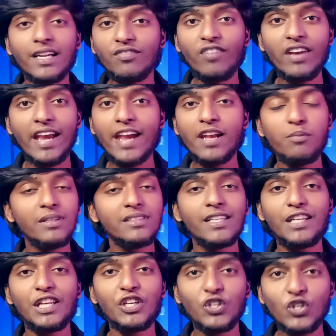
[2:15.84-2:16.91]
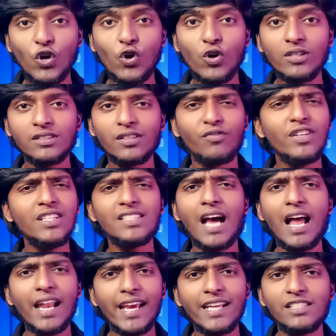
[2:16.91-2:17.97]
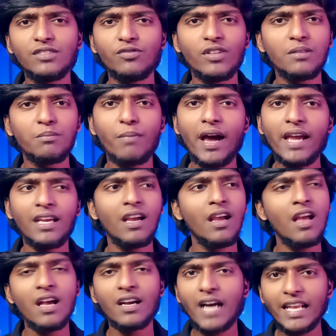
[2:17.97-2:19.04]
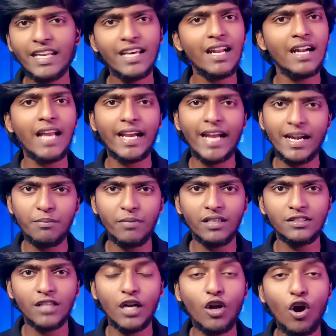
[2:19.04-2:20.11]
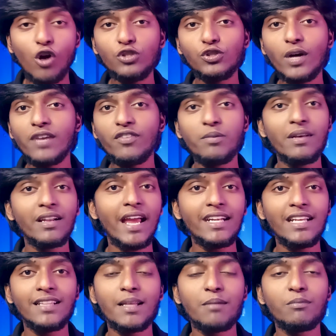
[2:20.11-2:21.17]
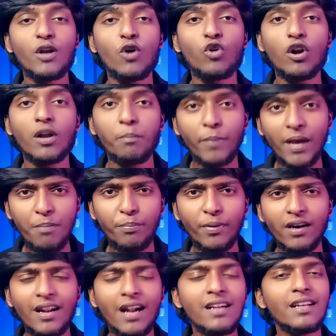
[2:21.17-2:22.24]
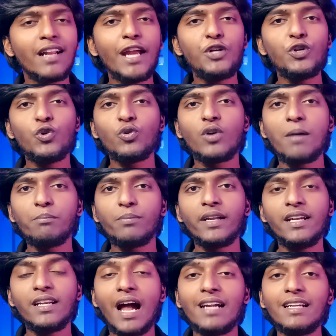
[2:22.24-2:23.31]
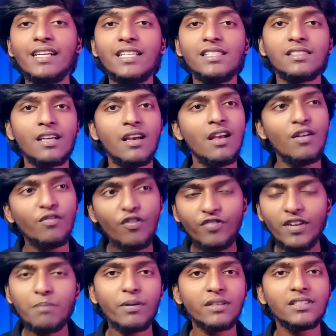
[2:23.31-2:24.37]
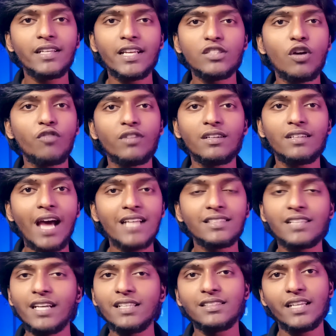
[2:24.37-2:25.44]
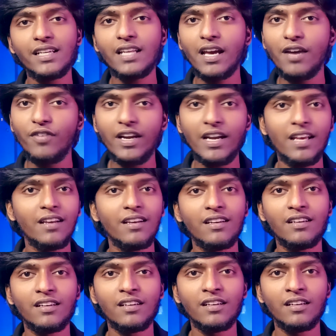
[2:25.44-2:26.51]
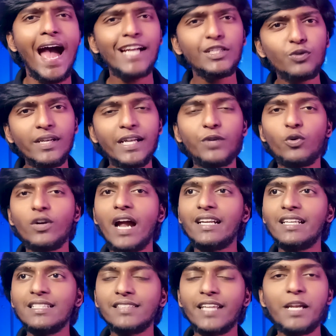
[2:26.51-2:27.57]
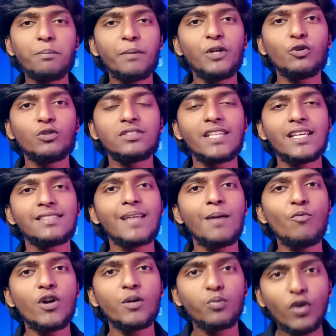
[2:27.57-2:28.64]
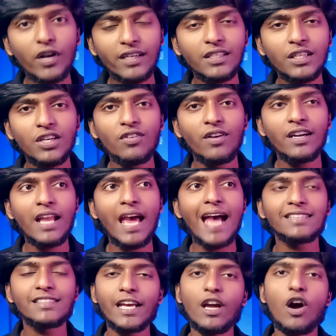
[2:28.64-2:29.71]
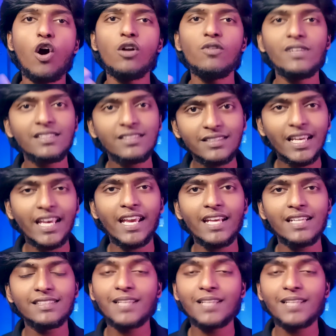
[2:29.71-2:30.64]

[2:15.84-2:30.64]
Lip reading: that way, I will be setting goals which aligns with my career and academics. And also I will be writing them down on a paper and try to complete at least 50% of the task I set every day. Actually, it would at least help me to stay somewhat productive, and as I always say,